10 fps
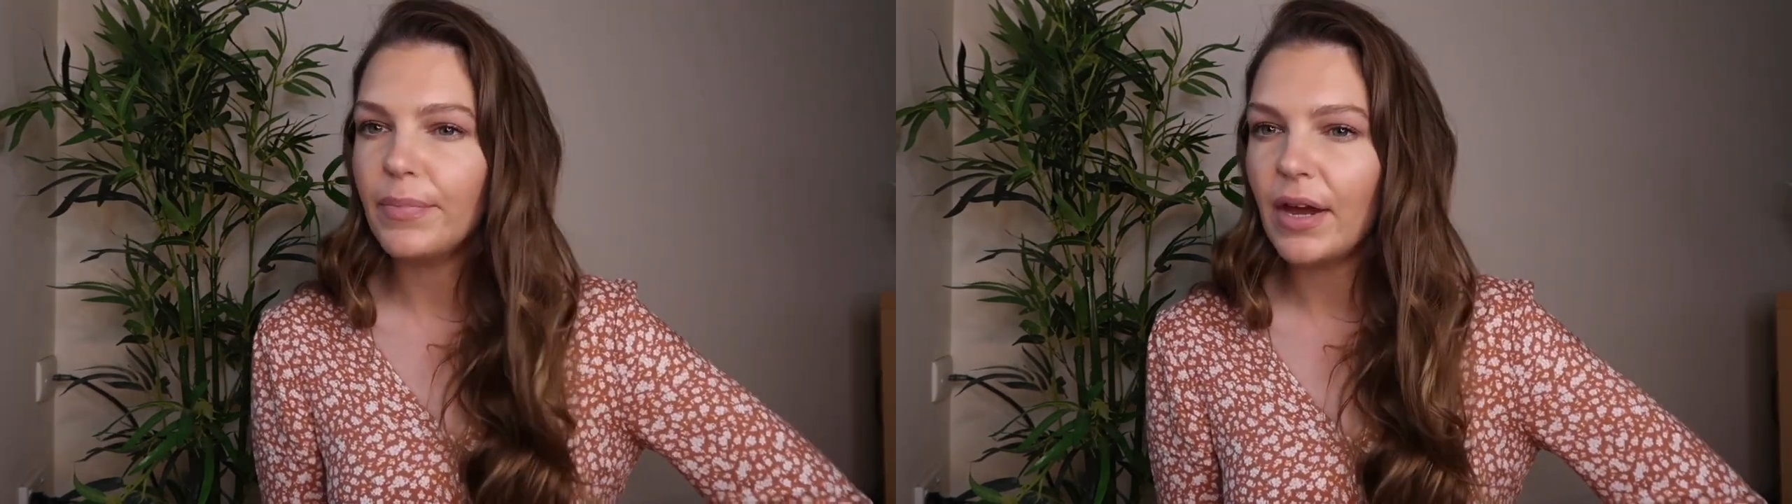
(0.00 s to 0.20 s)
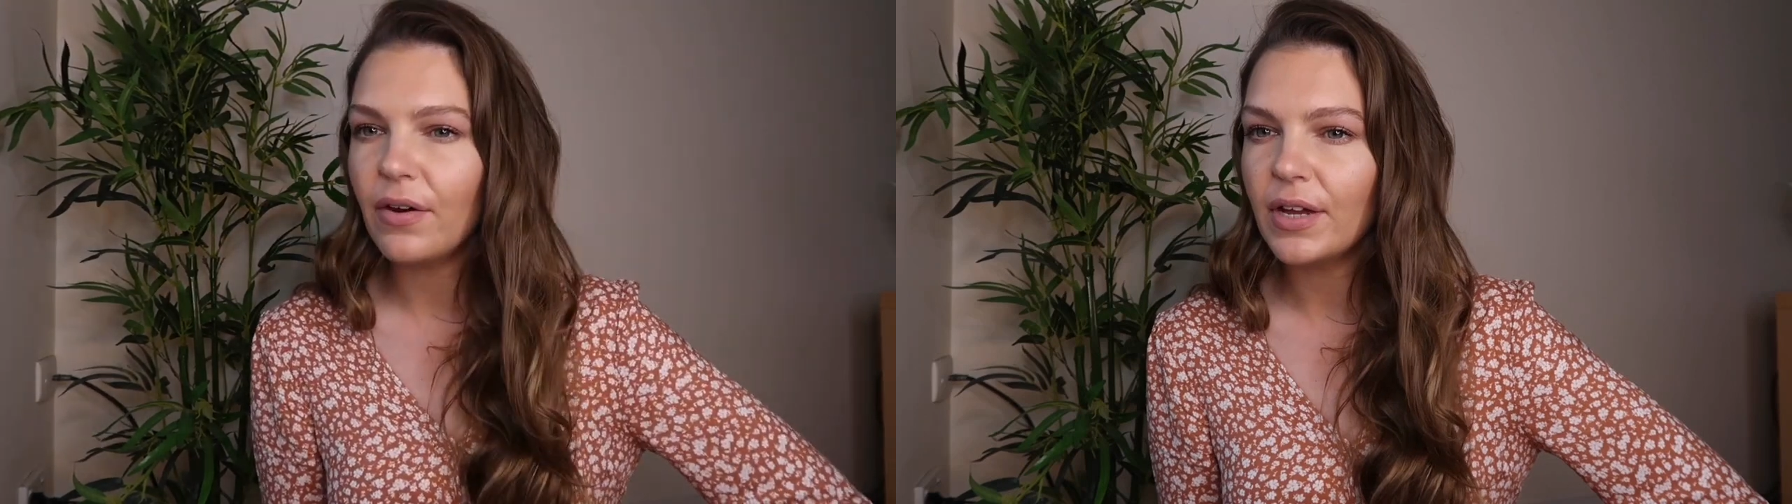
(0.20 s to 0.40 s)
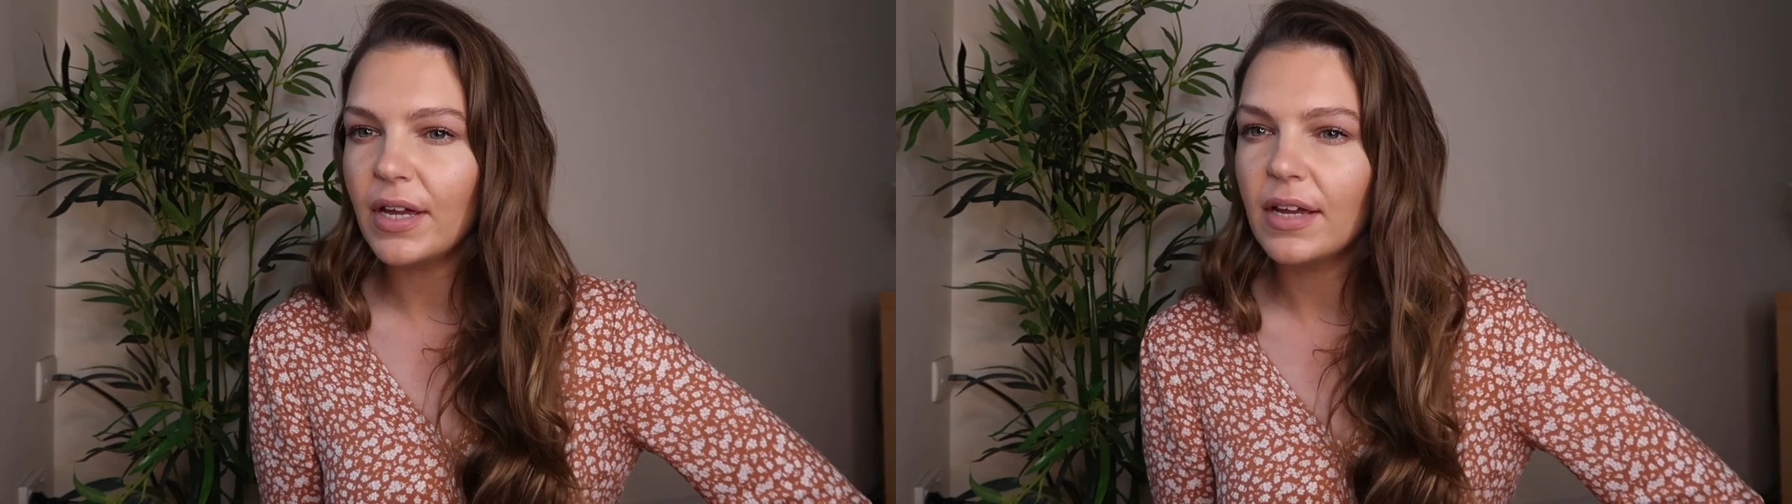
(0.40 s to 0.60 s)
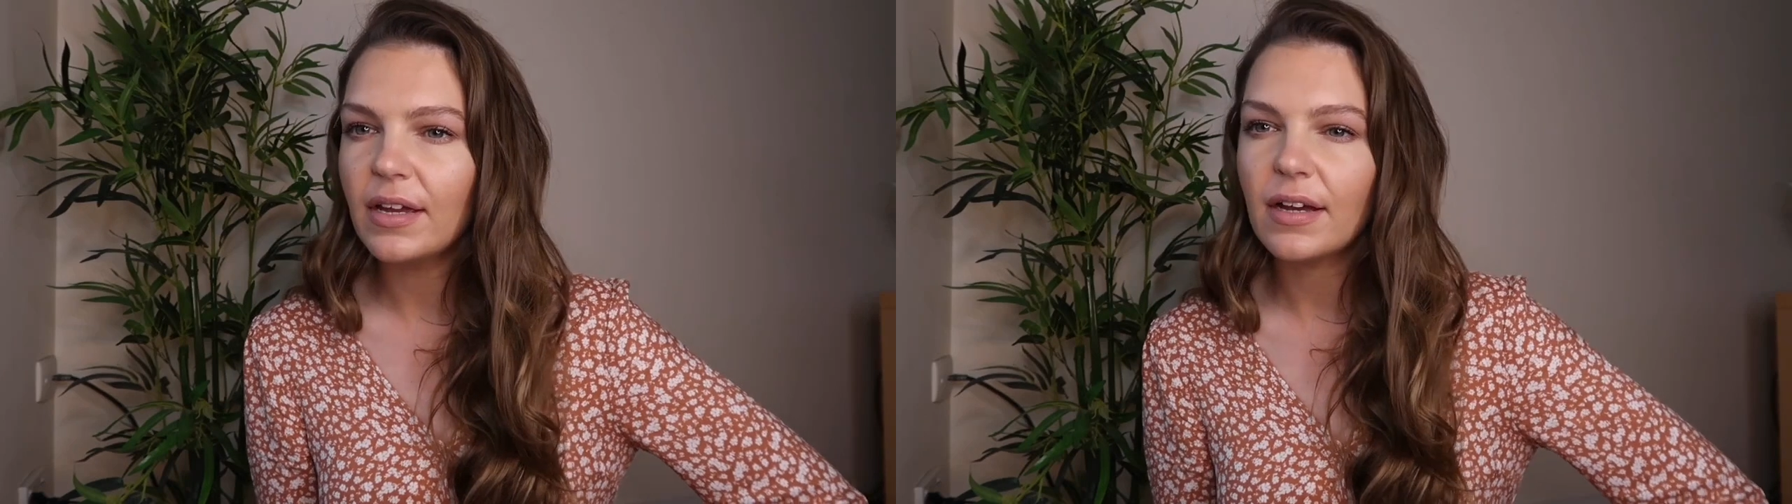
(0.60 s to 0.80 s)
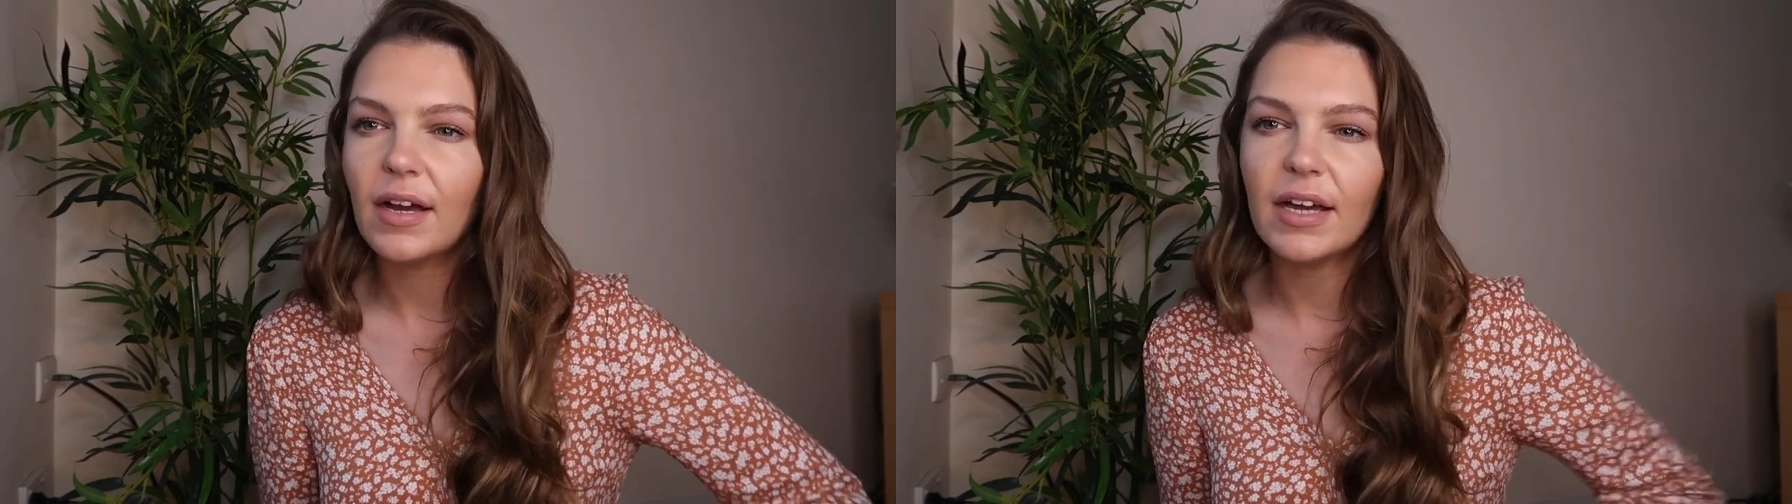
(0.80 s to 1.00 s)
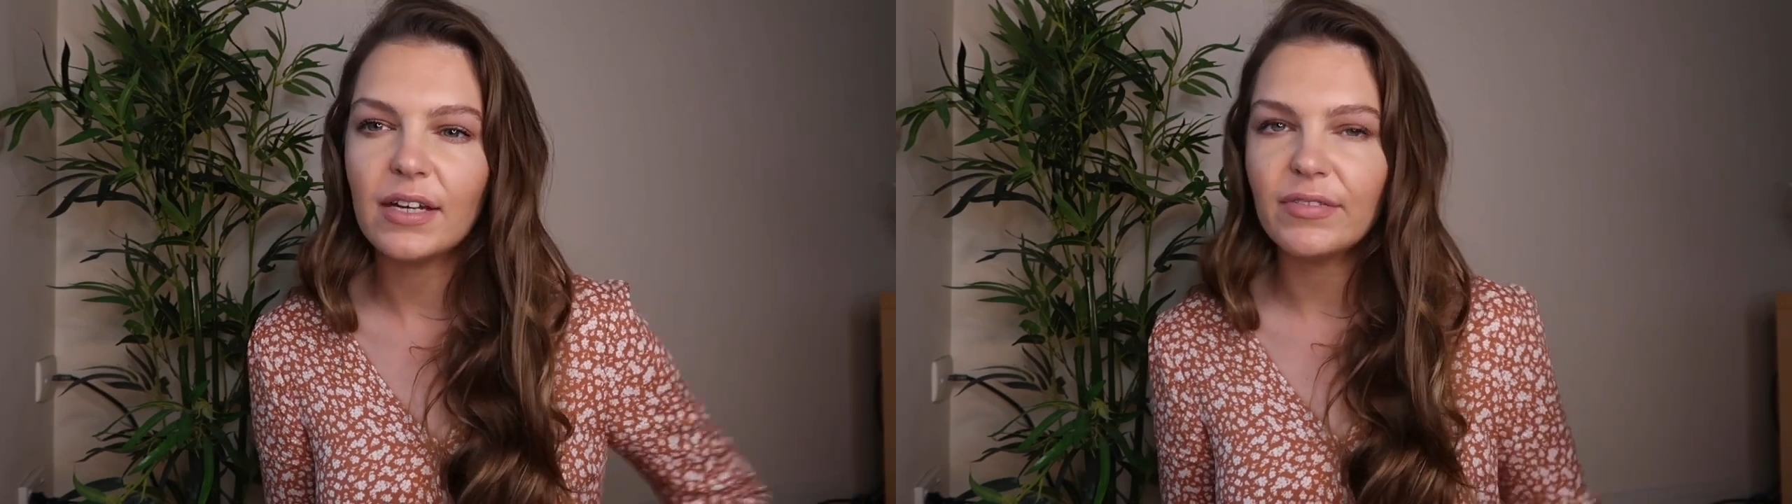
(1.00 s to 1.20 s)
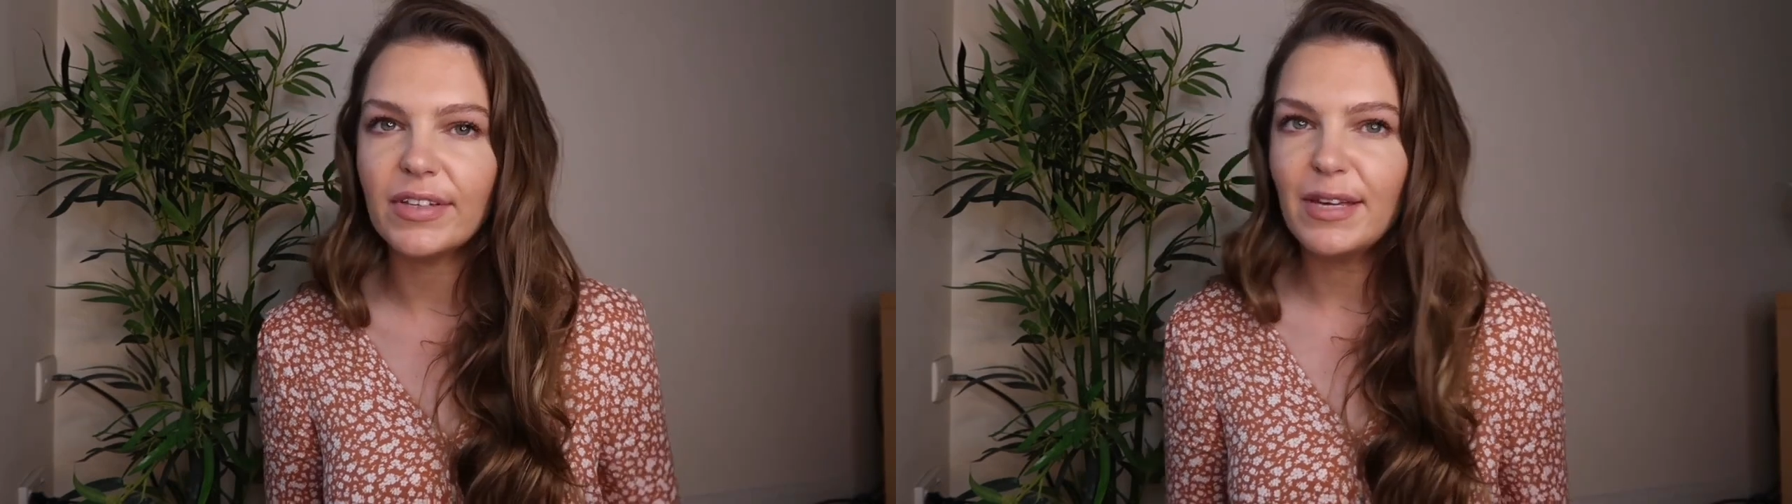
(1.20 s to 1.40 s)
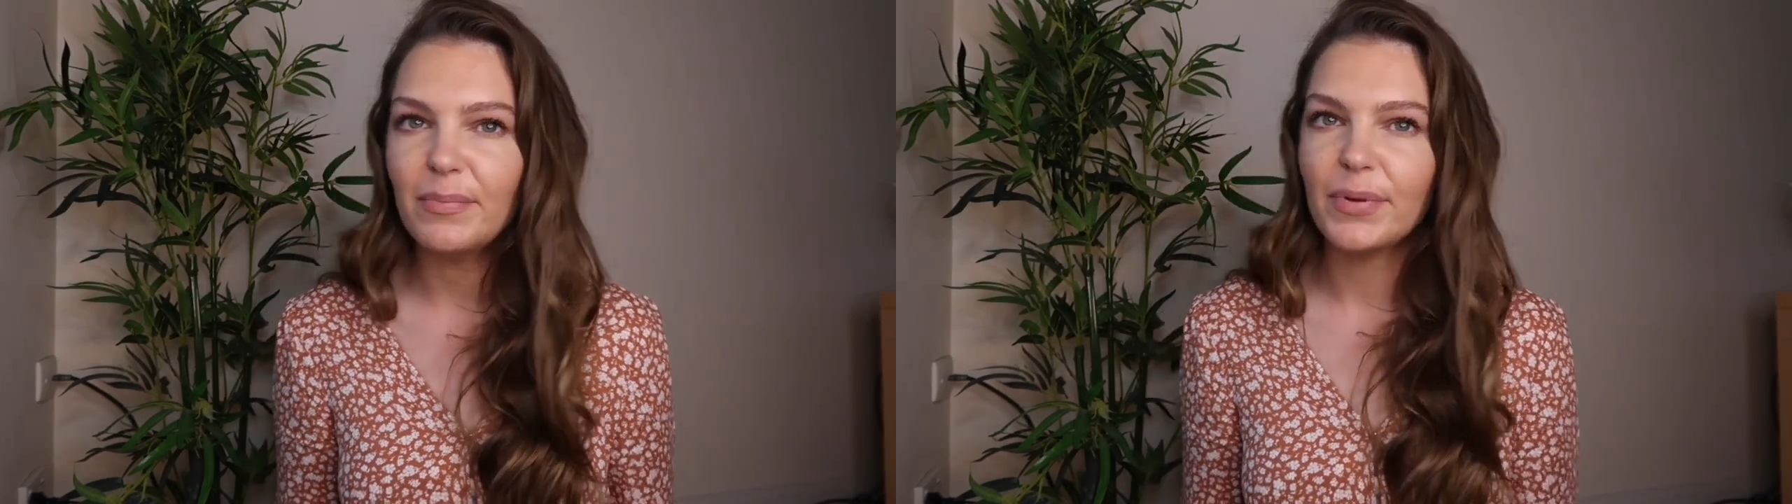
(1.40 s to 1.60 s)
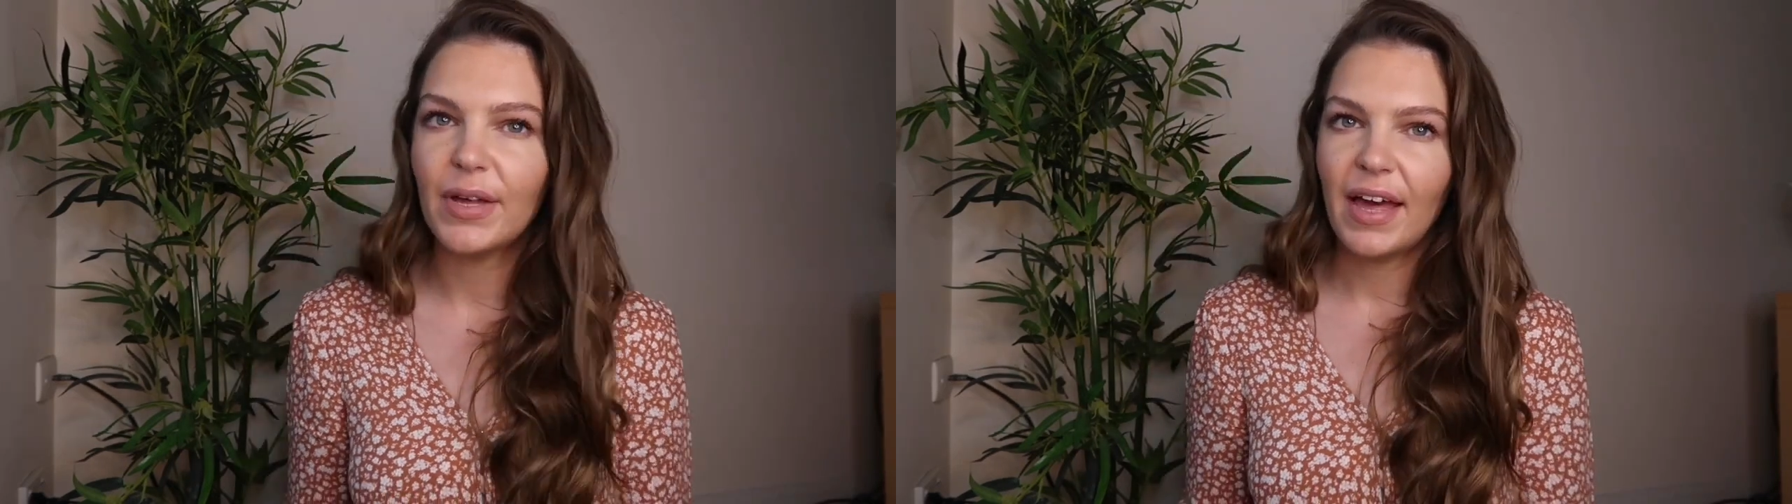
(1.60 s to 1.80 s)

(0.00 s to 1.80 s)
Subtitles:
berry kind of lip,